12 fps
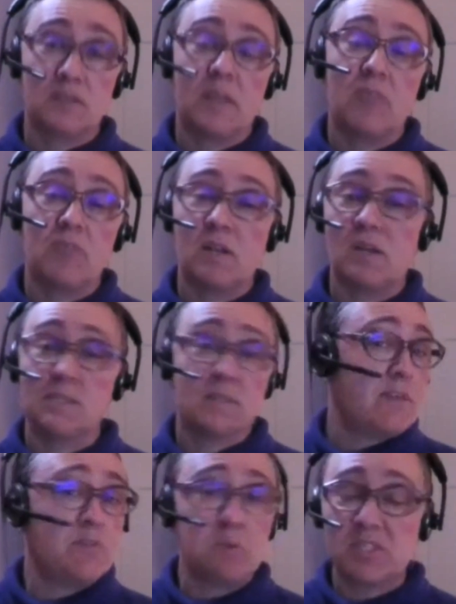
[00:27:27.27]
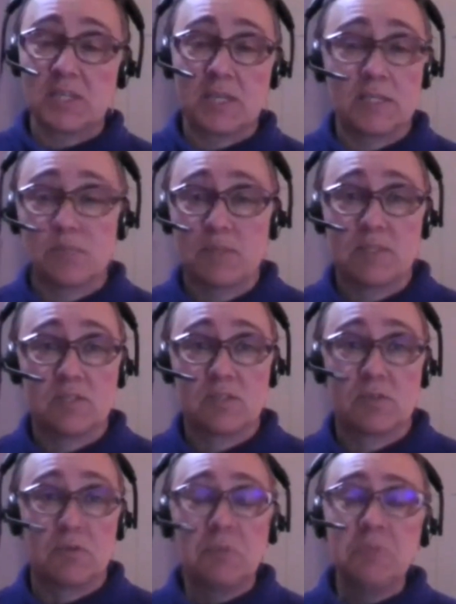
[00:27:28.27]
And they realized everyone's kids went to
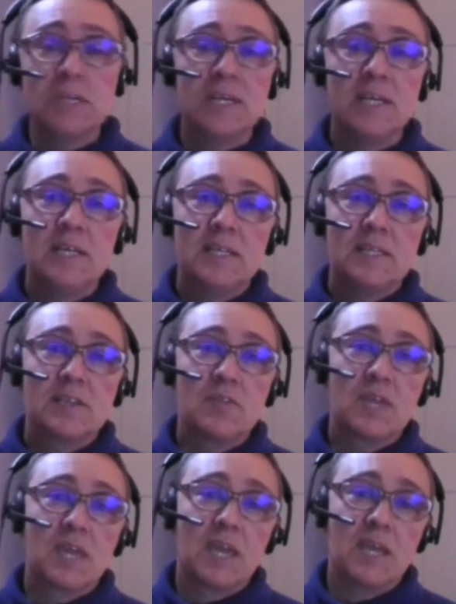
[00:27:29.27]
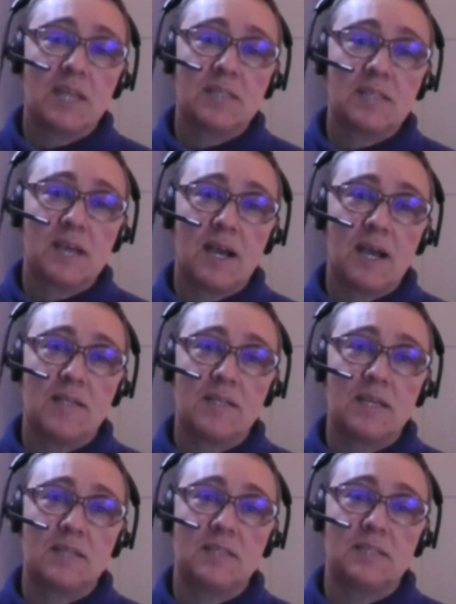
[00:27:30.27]
school. So the kids
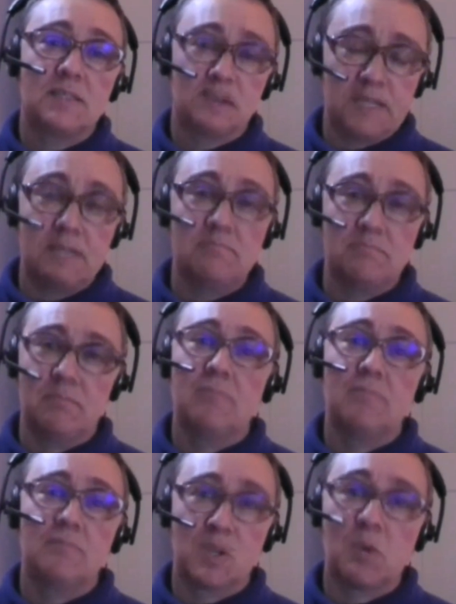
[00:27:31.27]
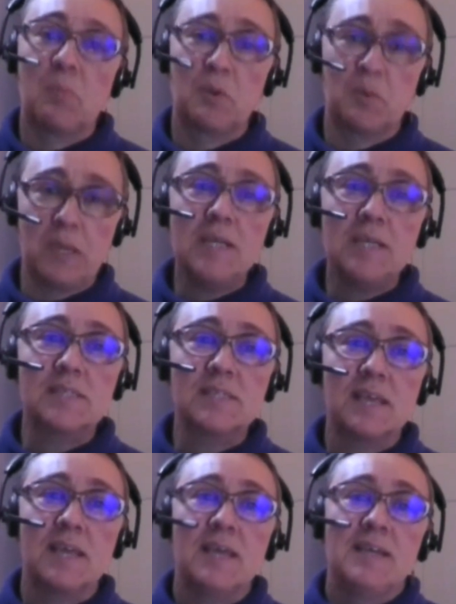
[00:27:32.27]
had a design couple of weeks,
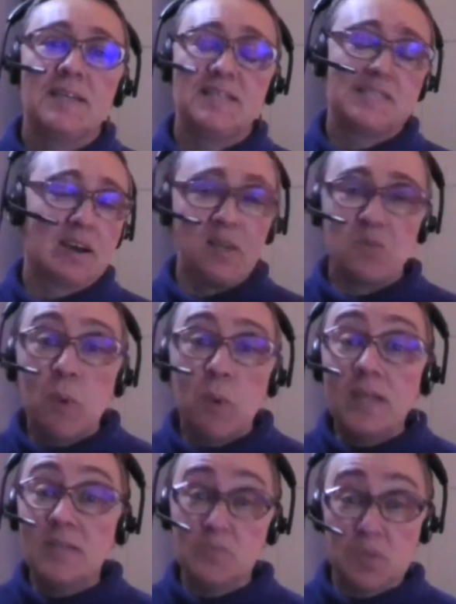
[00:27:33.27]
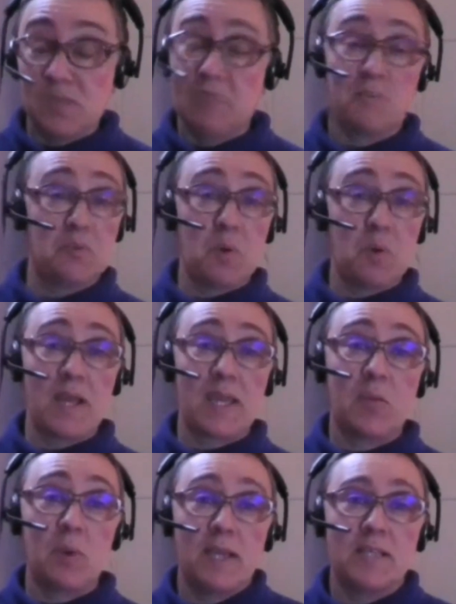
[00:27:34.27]
designed weird and wonderful and
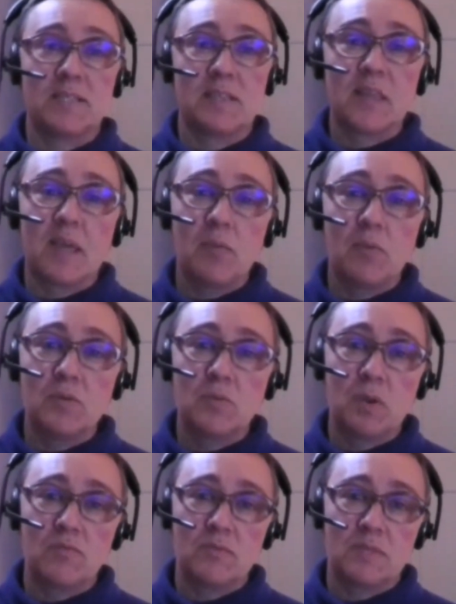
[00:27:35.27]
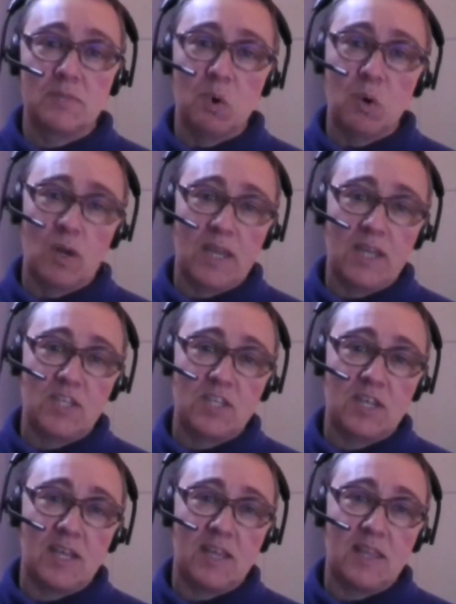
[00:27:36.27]
wacky ways that they would want more
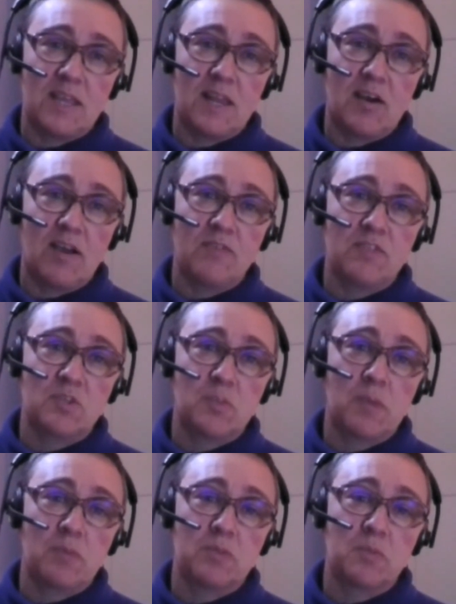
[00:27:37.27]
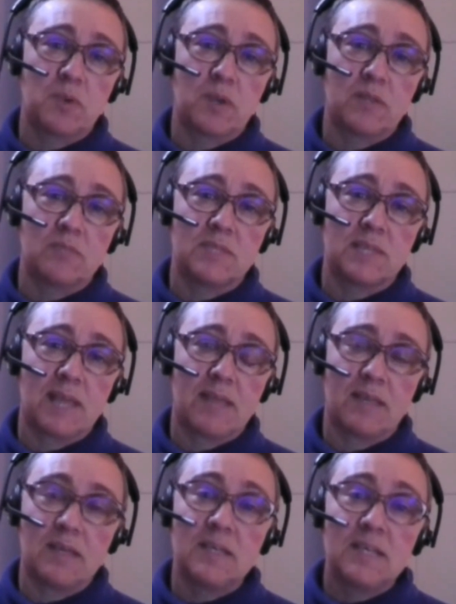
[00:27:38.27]
nature in their lives to be able to bring them
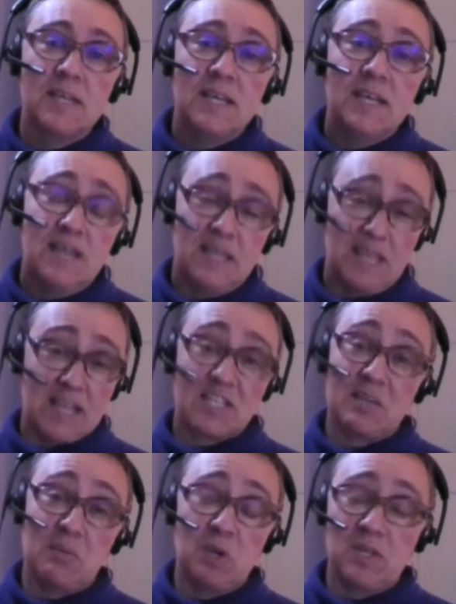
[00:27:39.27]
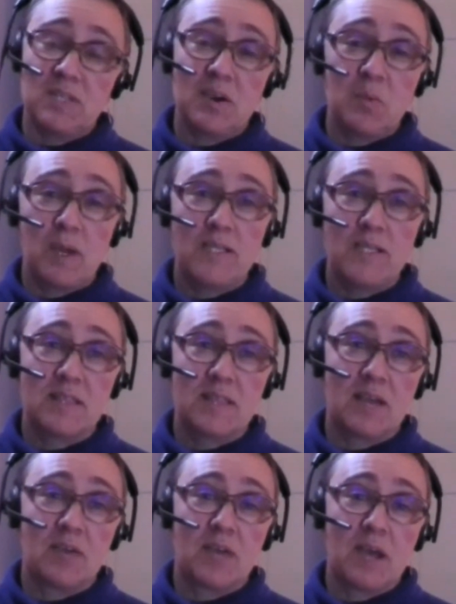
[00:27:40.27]
together. And they actually worked out ways that
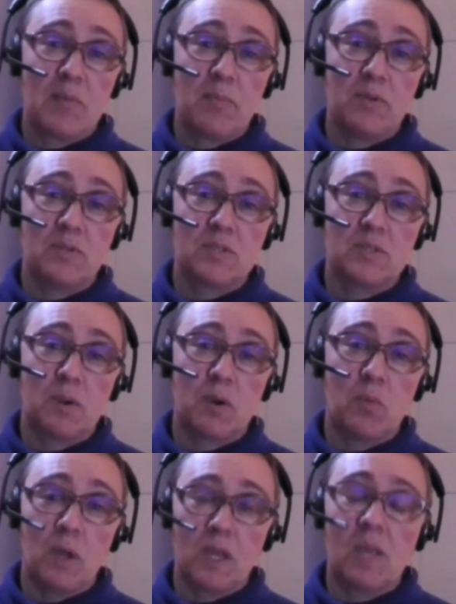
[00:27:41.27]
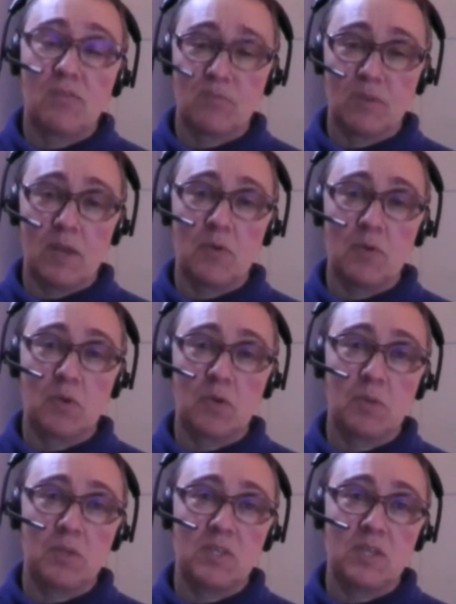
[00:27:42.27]
that could happen. So by working through local
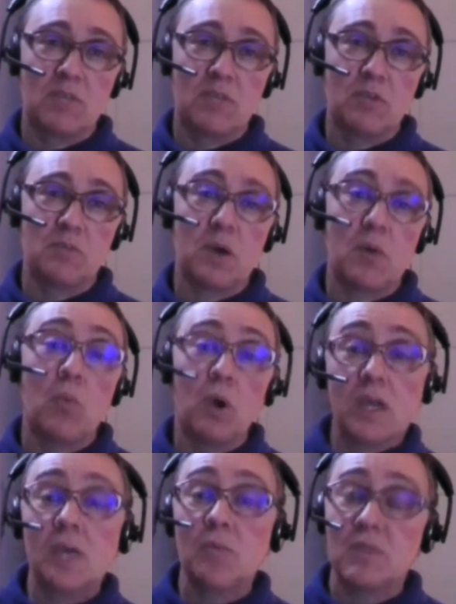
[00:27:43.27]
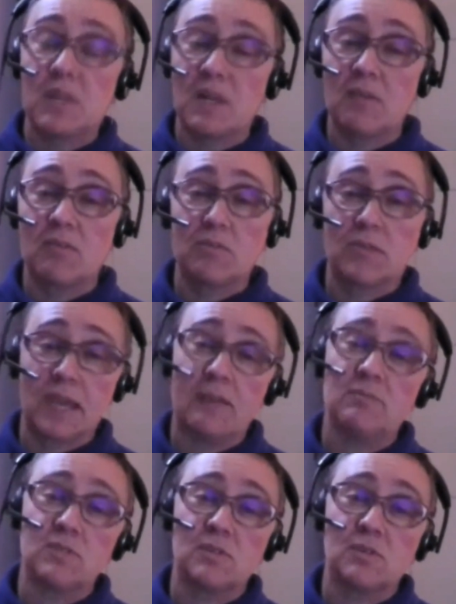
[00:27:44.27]
community groups and working with the local
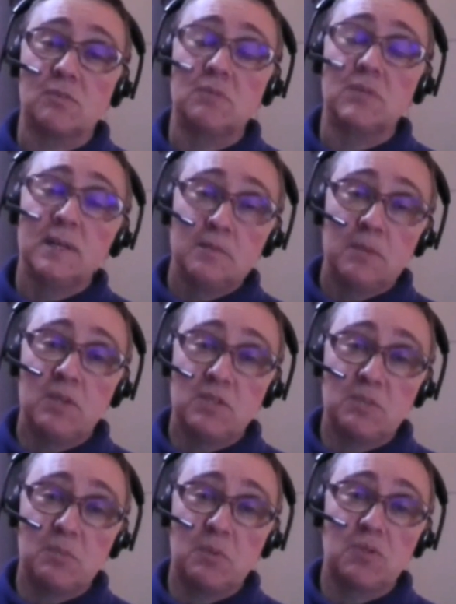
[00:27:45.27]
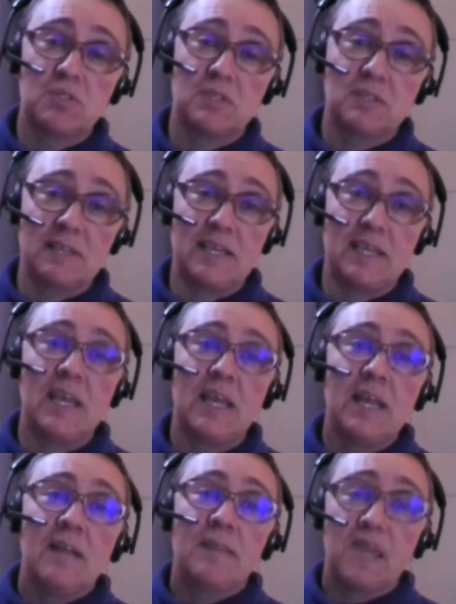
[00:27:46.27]
council, most importantly,
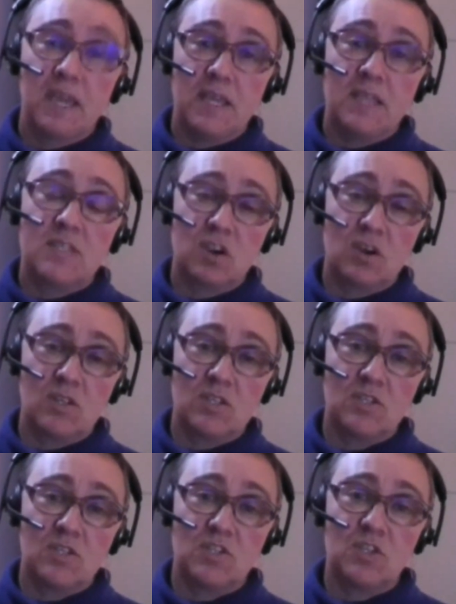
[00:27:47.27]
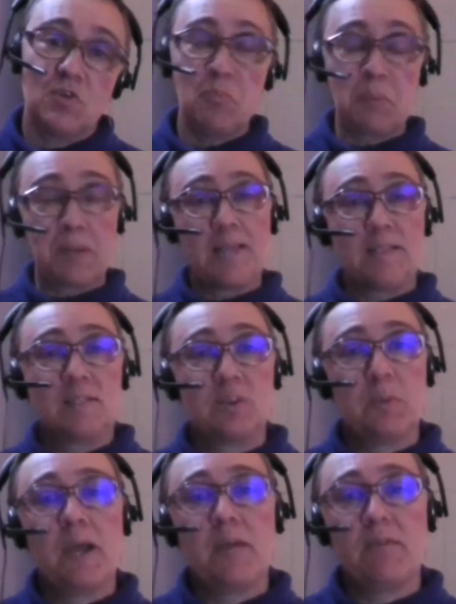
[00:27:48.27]
they started to plant
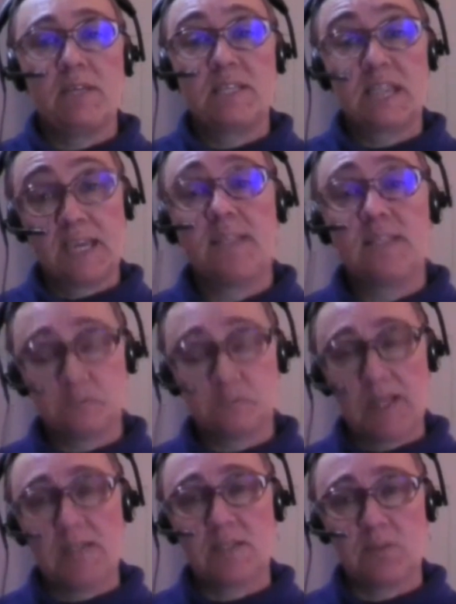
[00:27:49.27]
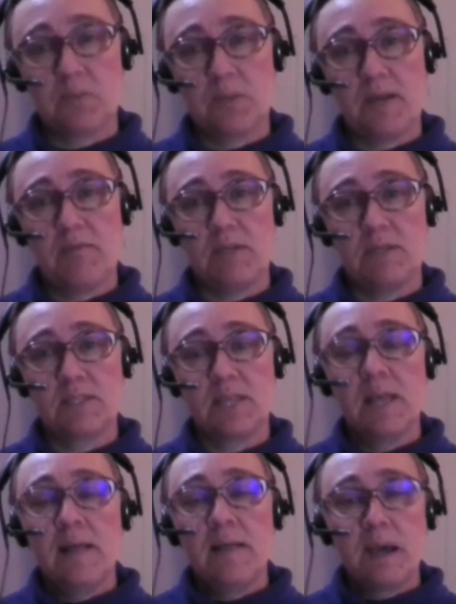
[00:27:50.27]
up areas. Kids planted up areas.
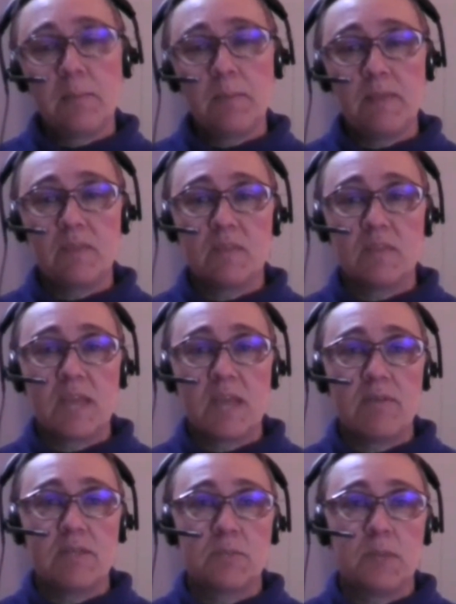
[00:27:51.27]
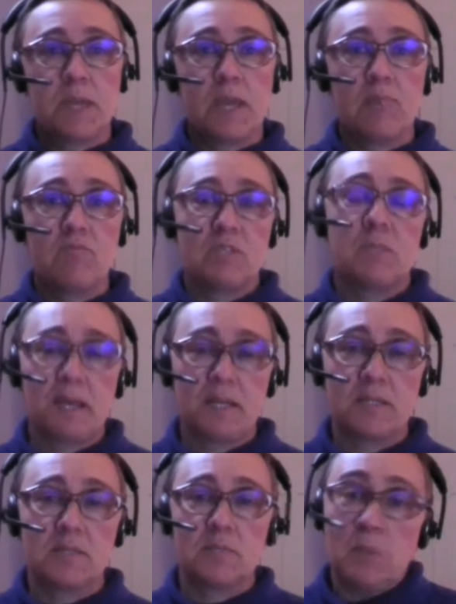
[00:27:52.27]
That meant that the areas became
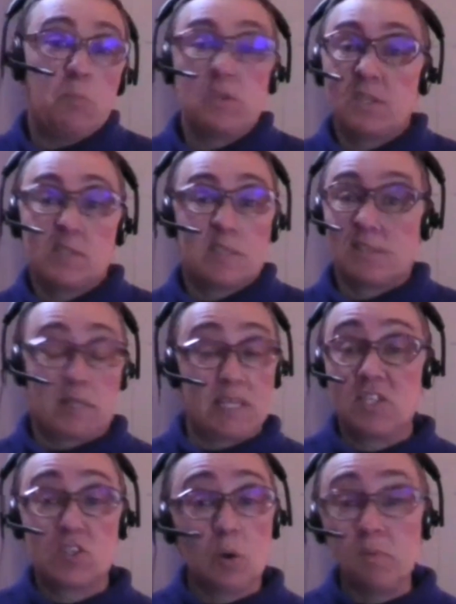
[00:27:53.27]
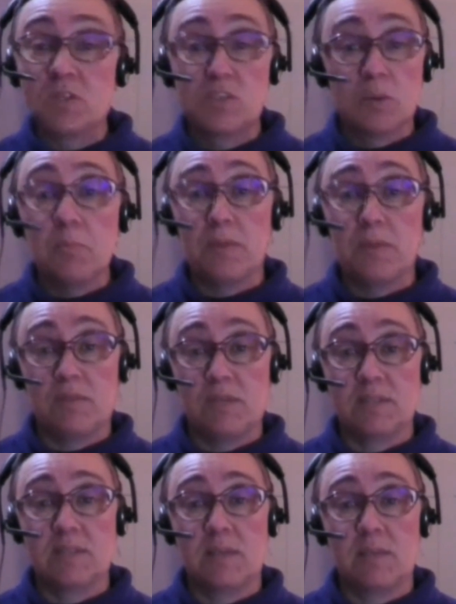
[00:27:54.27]
respected. They stopped dumping
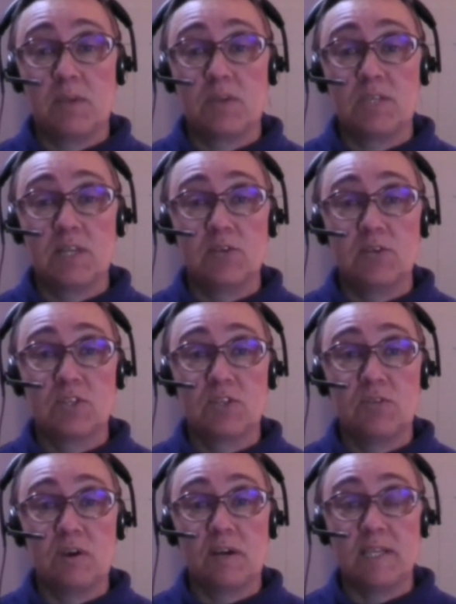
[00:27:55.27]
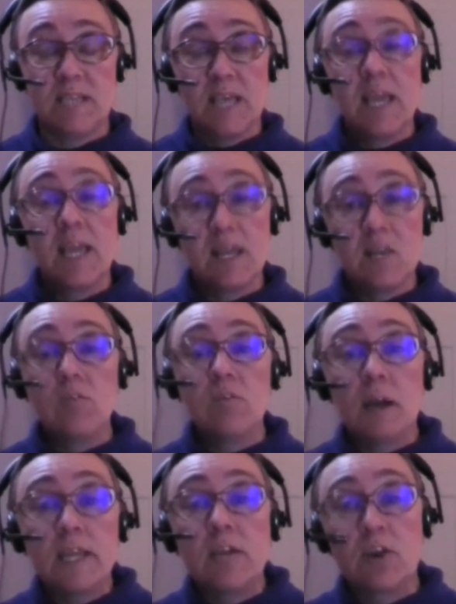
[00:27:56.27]
things there because it looked too nice. It looked
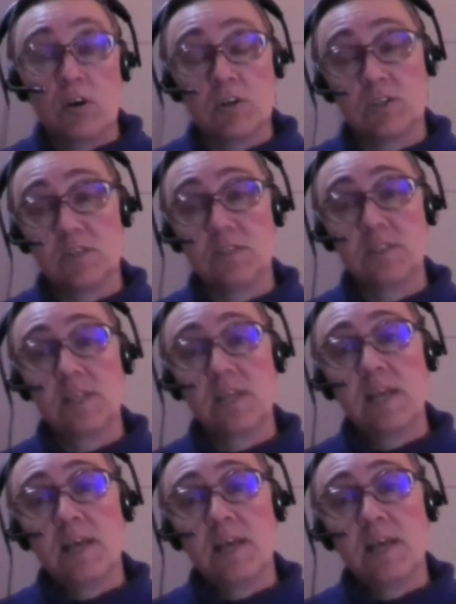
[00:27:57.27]
like gardens.